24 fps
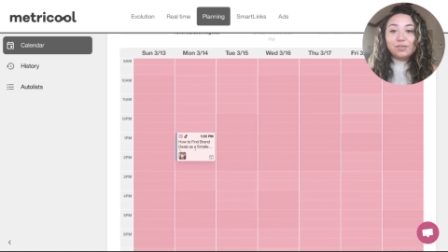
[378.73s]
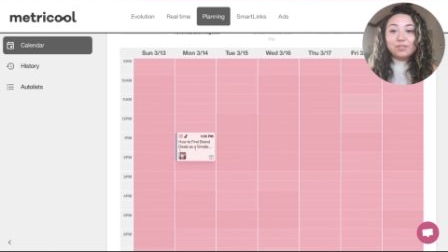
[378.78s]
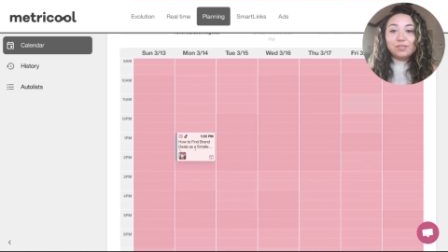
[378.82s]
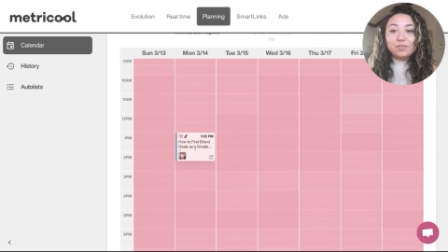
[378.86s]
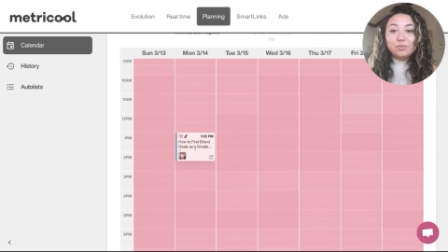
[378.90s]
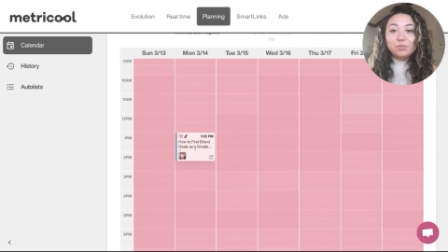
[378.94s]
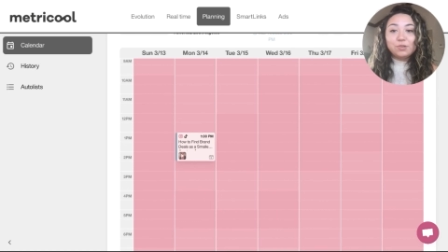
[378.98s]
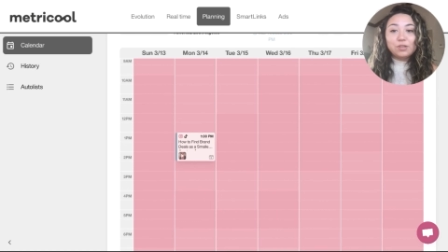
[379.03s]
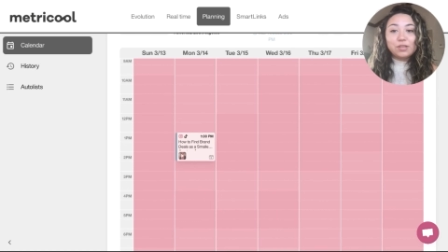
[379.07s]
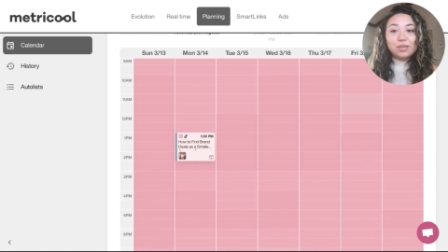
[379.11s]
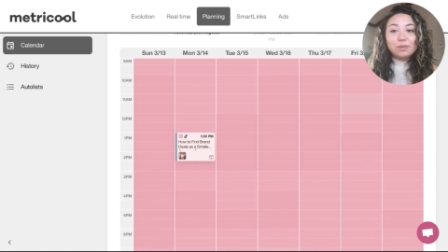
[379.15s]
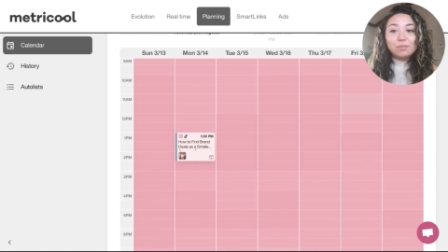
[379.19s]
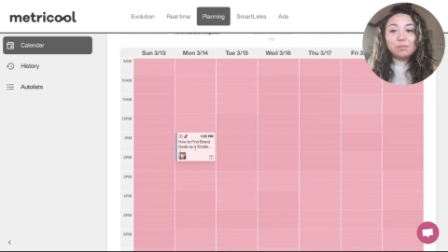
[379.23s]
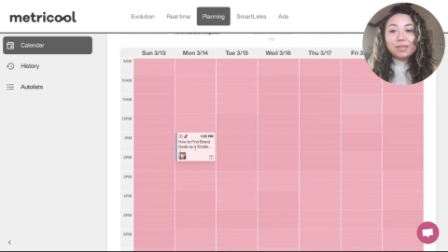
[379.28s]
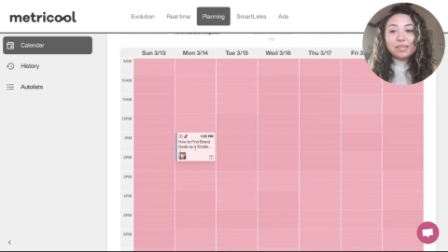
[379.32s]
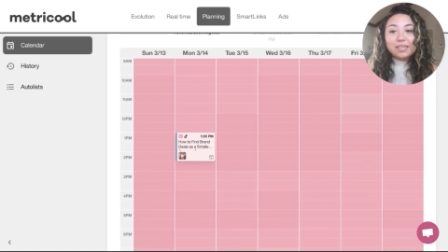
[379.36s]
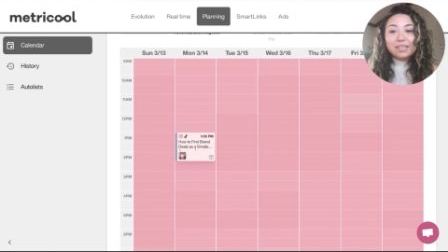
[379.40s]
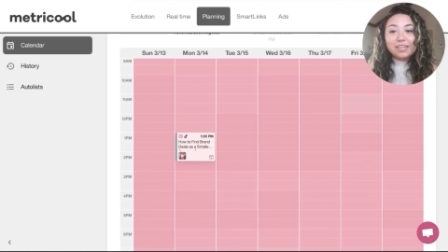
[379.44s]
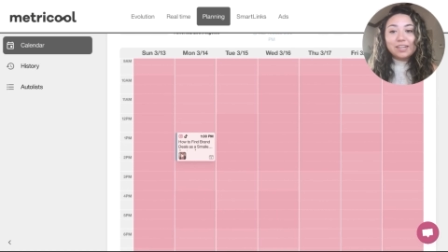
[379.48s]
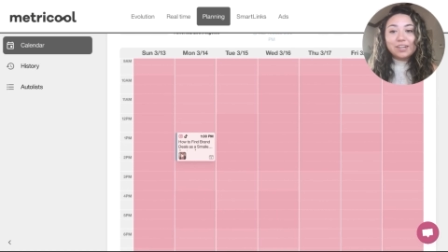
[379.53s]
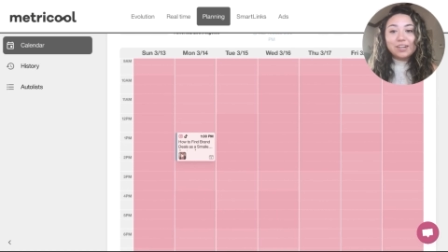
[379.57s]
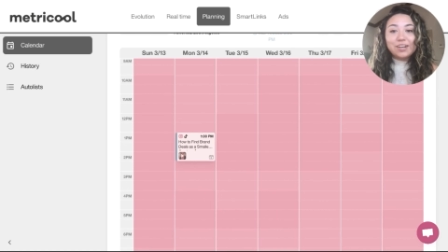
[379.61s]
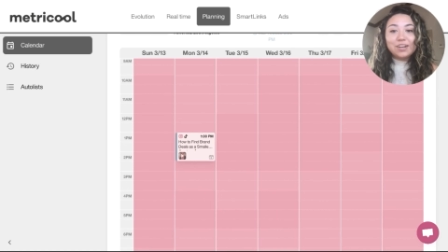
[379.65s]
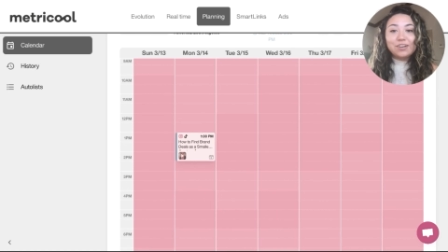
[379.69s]
So we'll keep it
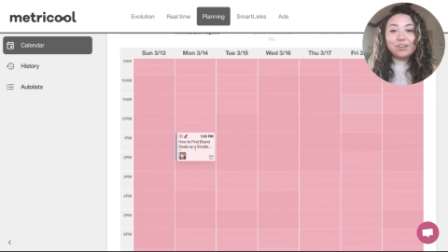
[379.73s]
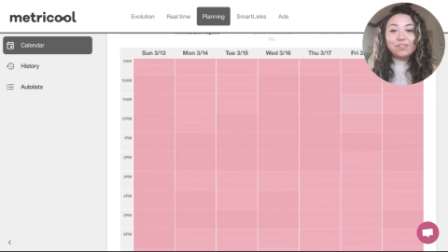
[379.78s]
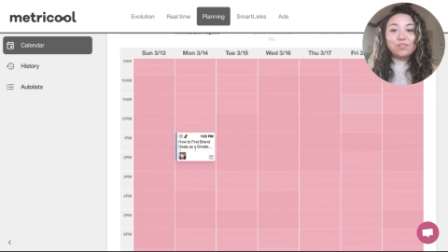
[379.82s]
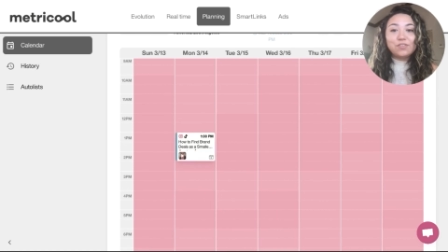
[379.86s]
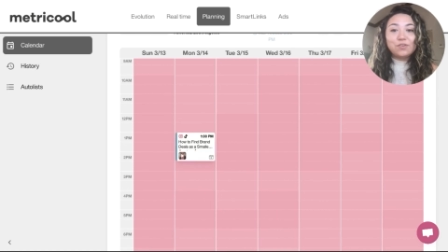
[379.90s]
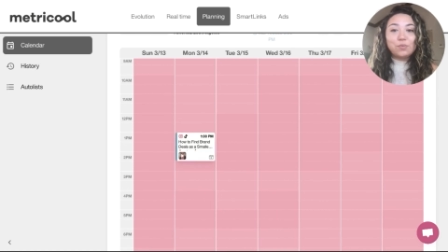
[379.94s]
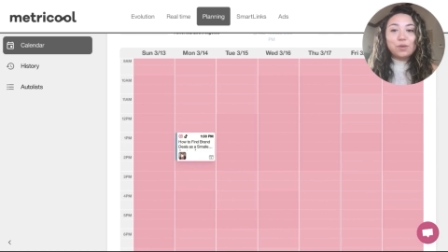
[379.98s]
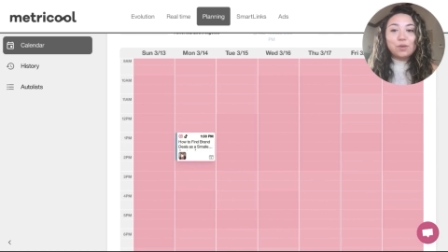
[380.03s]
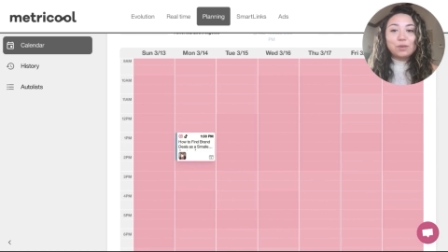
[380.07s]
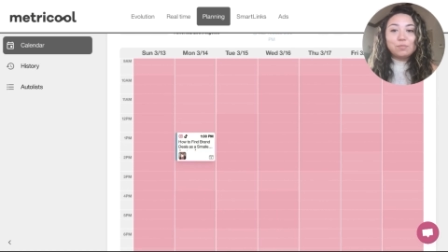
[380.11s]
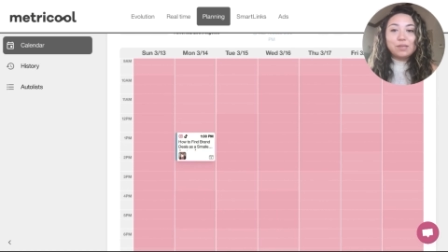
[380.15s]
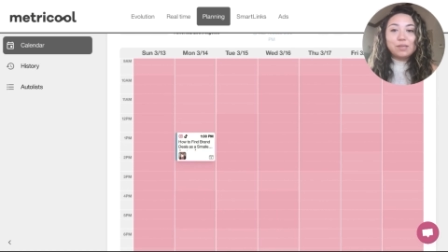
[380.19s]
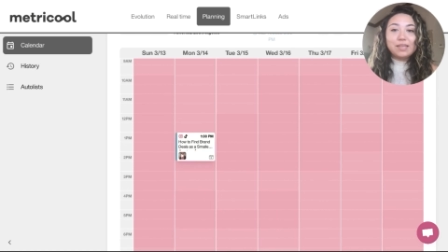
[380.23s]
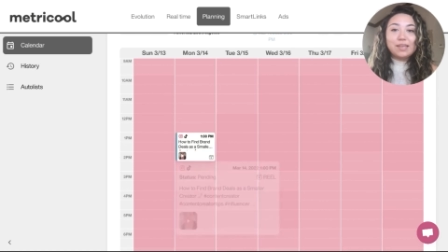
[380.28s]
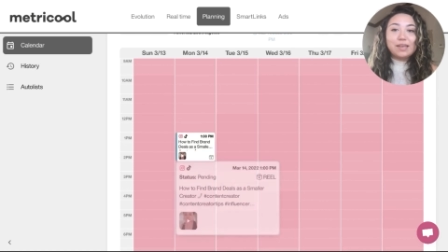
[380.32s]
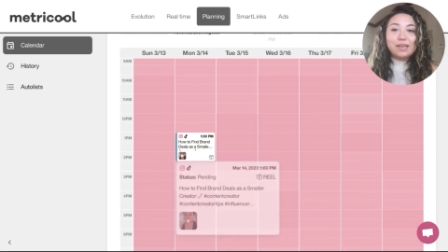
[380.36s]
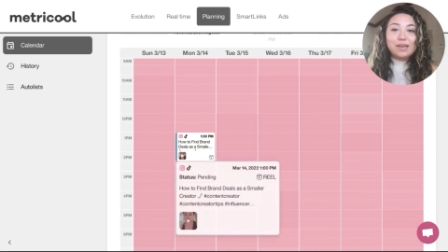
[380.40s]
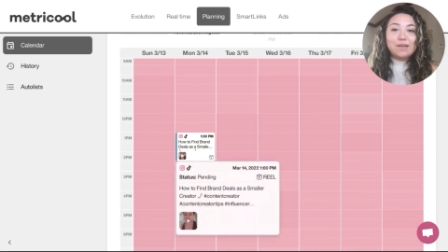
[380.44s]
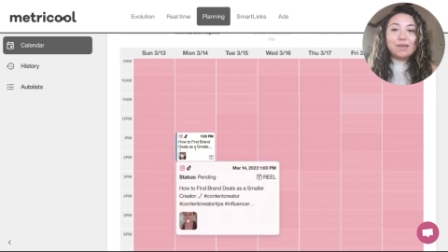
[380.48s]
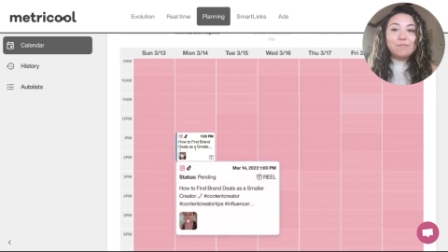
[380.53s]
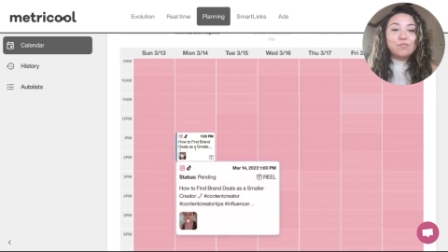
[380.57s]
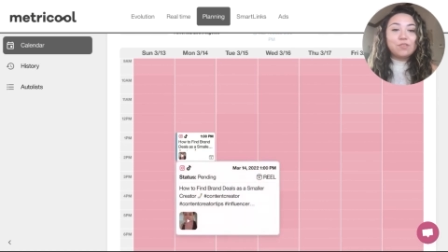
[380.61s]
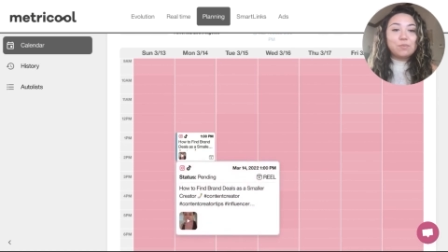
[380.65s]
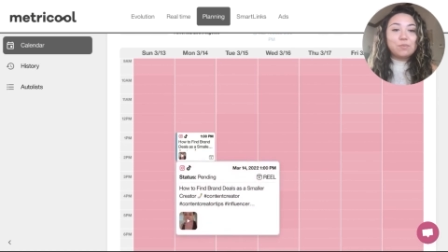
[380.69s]
here for 1
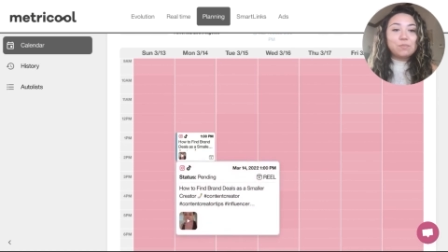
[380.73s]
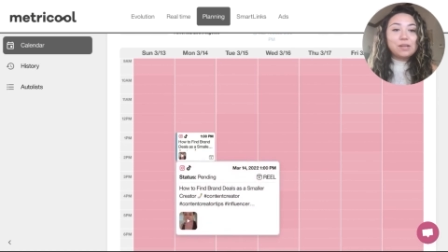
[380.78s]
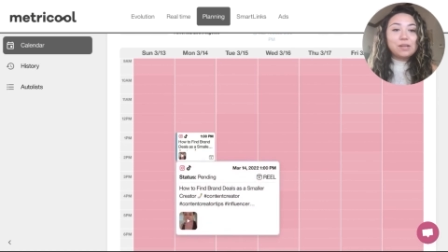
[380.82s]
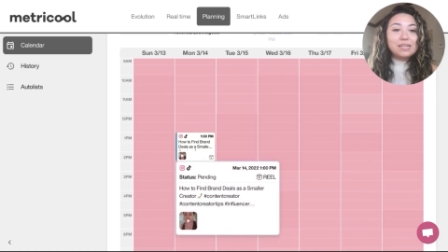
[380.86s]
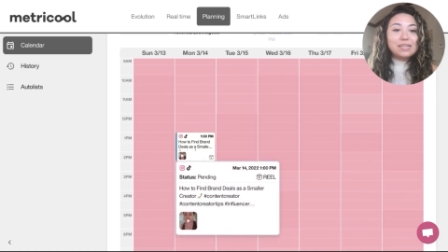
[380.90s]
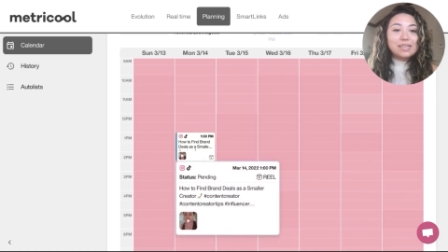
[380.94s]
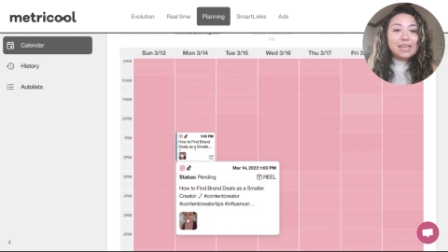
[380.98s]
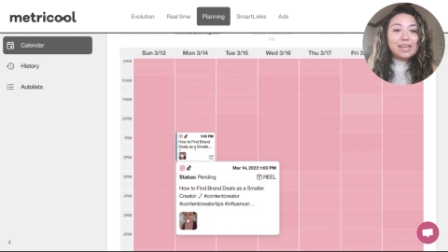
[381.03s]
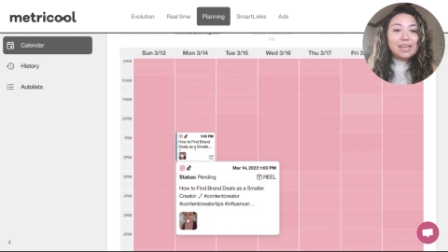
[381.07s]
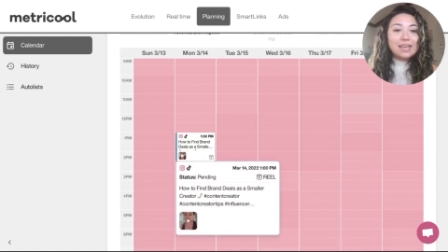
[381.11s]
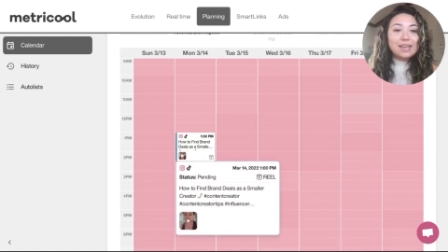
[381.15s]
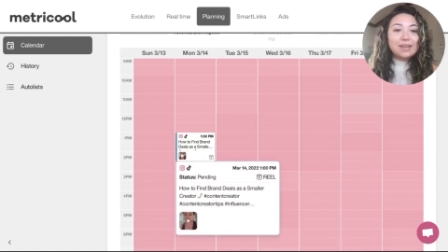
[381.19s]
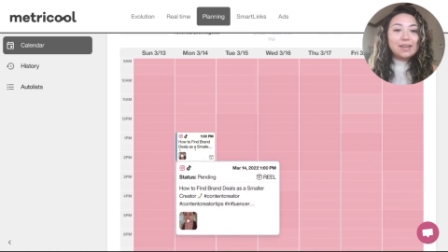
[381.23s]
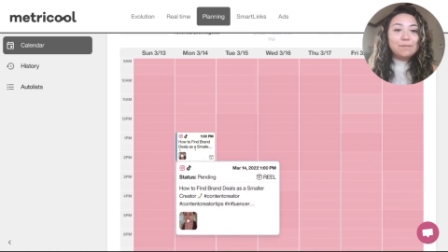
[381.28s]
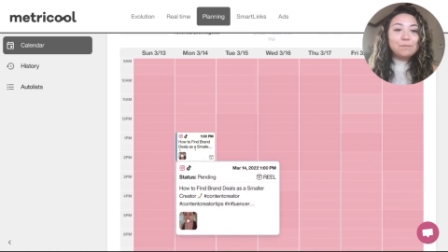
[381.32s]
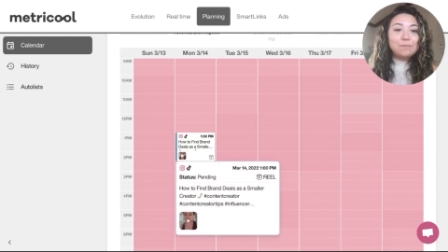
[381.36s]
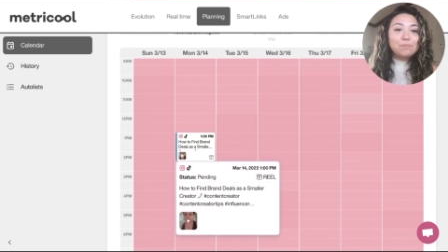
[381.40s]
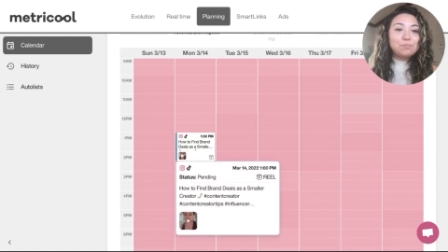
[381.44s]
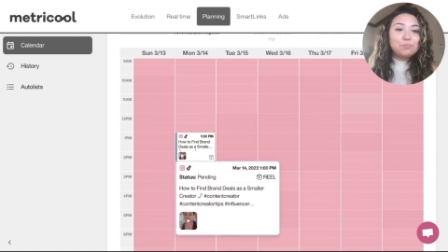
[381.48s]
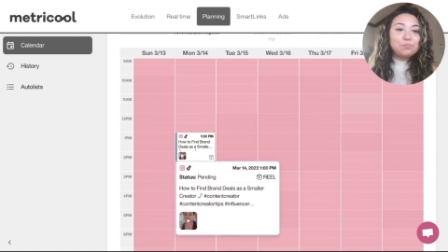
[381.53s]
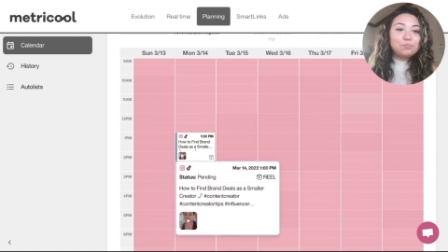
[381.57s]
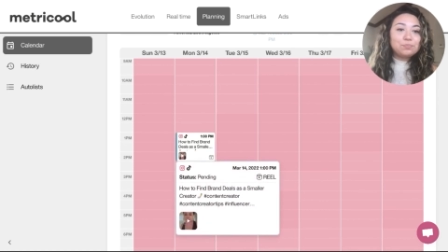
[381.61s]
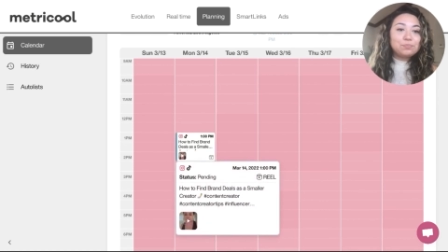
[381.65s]
p.m. for Monday.